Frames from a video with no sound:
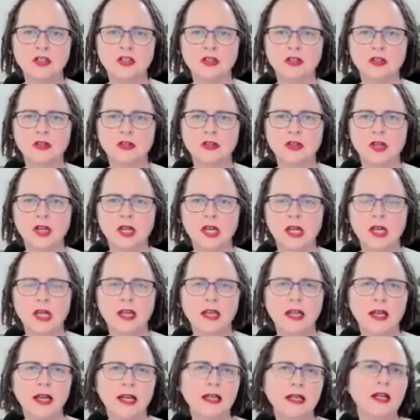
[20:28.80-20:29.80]
do.
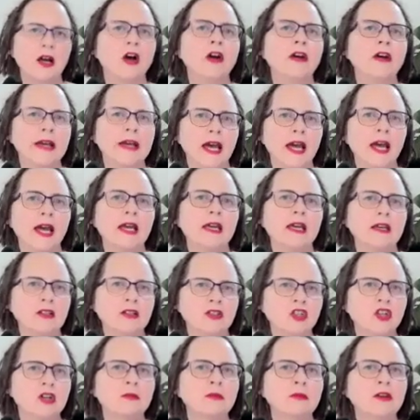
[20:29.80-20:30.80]
Now, okay, it
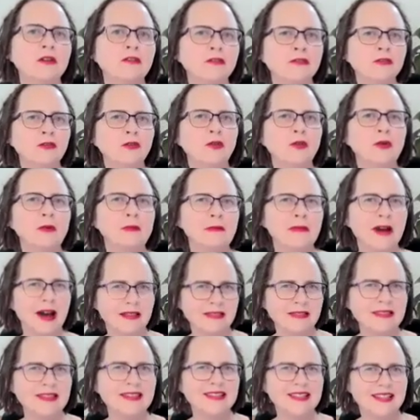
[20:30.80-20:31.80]
took me 4
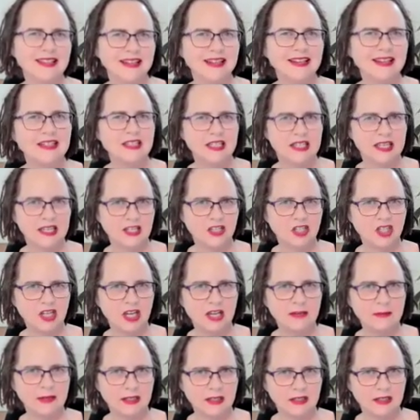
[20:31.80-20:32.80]
months to get
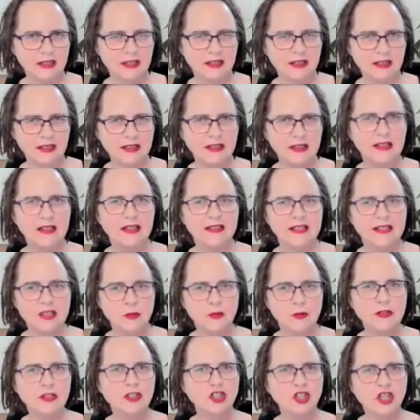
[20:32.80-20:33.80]
Jamie here. This
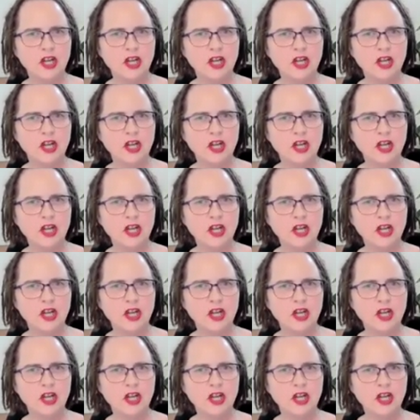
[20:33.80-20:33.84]
was a